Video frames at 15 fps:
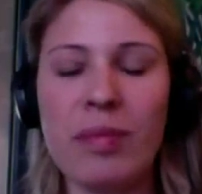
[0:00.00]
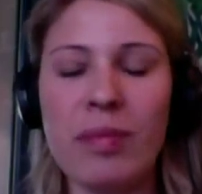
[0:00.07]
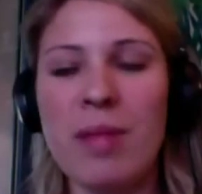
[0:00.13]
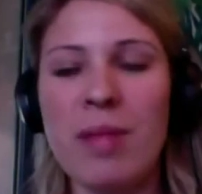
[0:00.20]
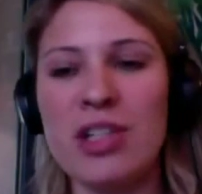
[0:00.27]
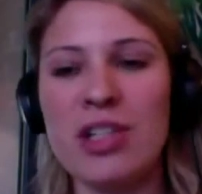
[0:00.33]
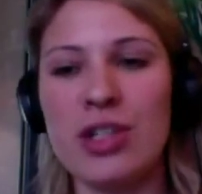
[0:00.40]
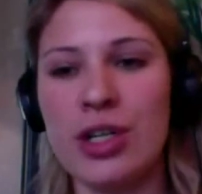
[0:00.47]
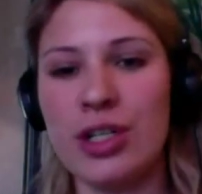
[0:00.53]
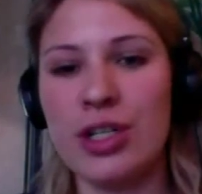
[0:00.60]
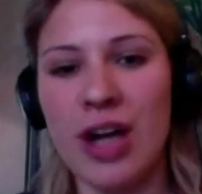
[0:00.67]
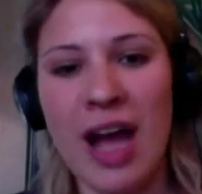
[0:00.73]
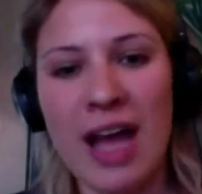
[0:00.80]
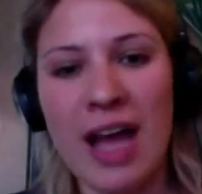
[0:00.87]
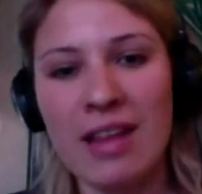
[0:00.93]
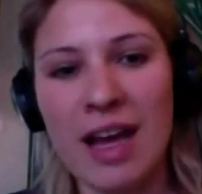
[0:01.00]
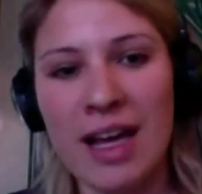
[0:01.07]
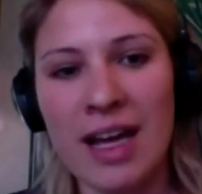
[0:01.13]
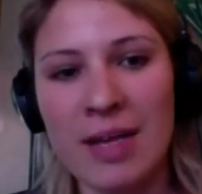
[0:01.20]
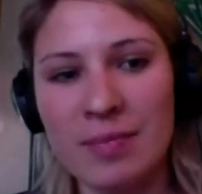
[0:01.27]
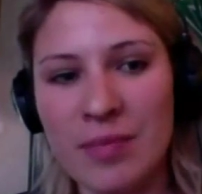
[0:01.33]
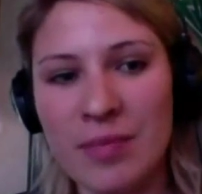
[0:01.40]
make sure in your
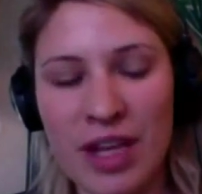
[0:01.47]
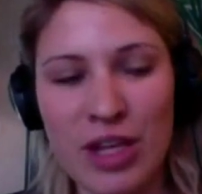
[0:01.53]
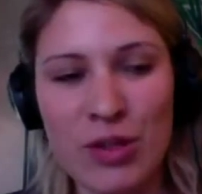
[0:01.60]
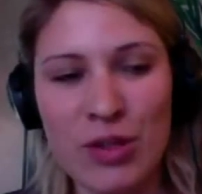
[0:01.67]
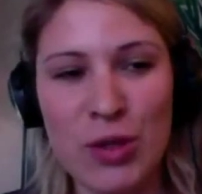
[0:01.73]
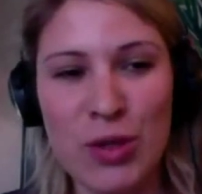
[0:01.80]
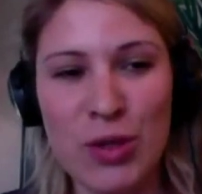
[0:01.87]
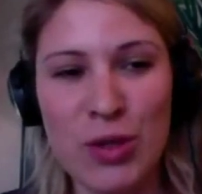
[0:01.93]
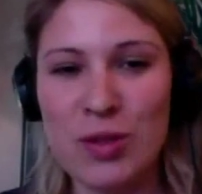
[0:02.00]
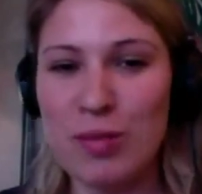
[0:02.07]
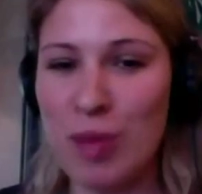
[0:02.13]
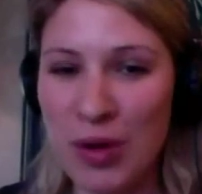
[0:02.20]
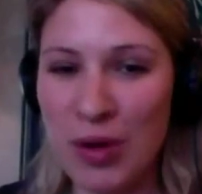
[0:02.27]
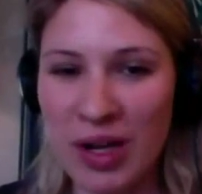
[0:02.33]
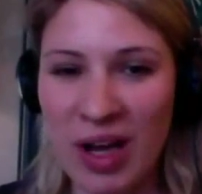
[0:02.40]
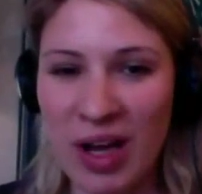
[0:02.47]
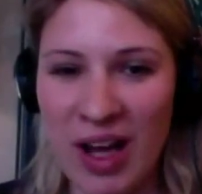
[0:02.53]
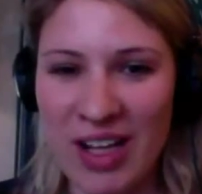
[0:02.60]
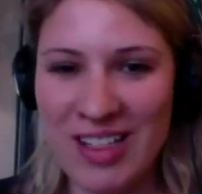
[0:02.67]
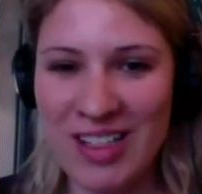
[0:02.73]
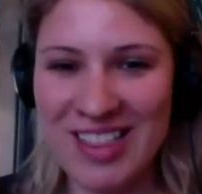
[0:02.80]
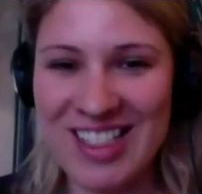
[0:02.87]
headline that you don't use
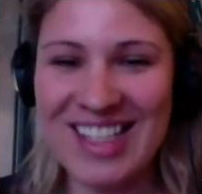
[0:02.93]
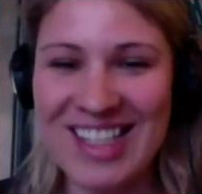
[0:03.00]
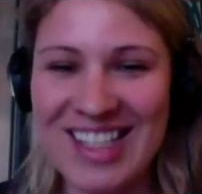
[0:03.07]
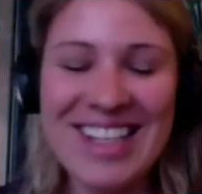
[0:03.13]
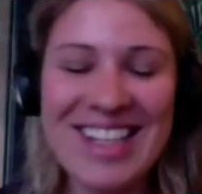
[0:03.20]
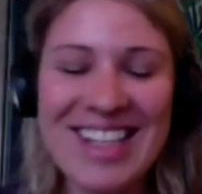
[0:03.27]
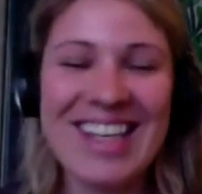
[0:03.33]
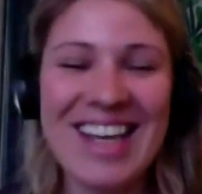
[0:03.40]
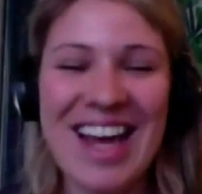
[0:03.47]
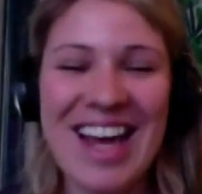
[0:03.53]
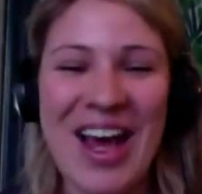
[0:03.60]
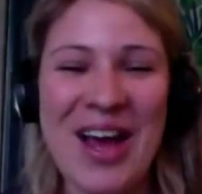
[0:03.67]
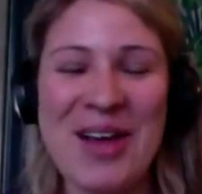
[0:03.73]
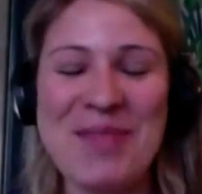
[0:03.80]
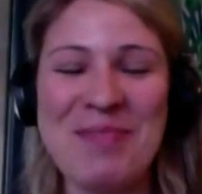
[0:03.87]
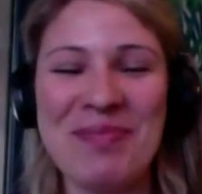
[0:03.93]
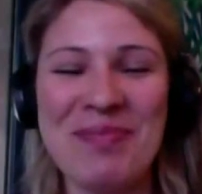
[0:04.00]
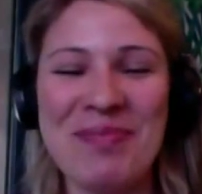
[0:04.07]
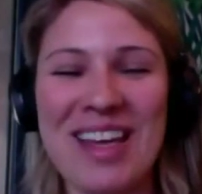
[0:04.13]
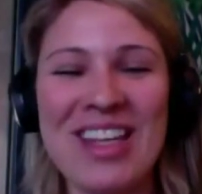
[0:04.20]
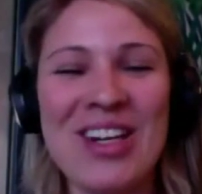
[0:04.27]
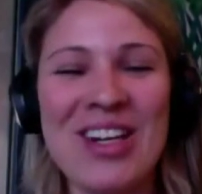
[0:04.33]
emoticons.
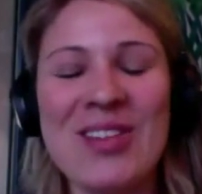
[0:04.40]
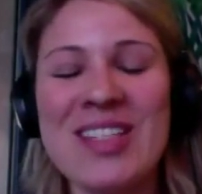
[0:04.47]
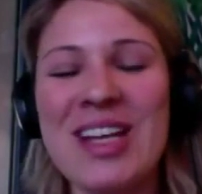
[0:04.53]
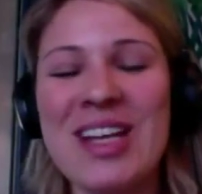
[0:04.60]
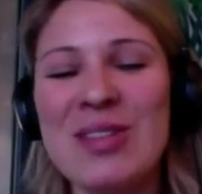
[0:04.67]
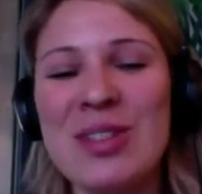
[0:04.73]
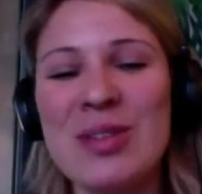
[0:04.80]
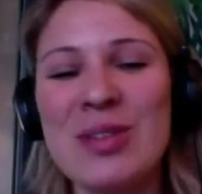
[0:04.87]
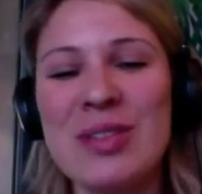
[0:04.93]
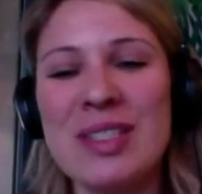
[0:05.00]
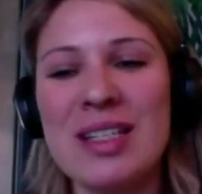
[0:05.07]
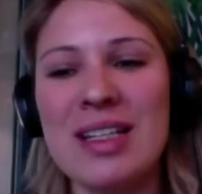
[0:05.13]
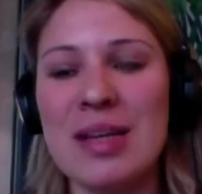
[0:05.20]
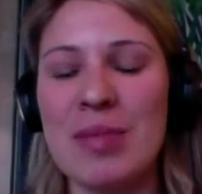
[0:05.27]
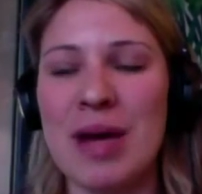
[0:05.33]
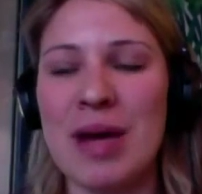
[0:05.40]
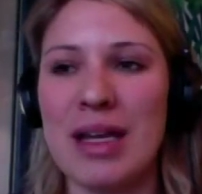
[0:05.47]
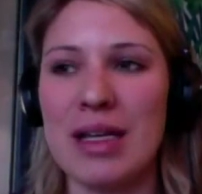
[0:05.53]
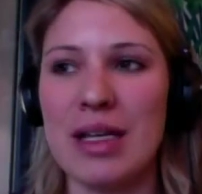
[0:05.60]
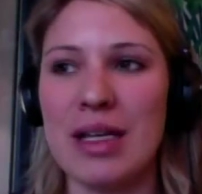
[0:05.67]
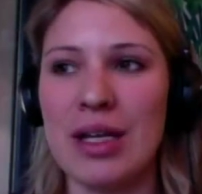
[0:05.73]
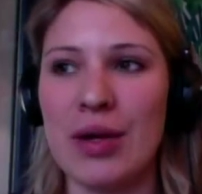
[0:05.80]
You know, it sounds so silly,
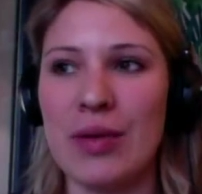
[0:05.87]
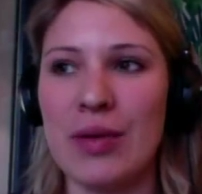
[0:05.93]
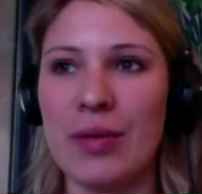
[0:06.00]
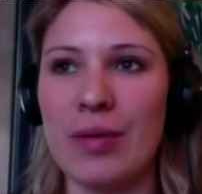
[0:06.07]
but, you know,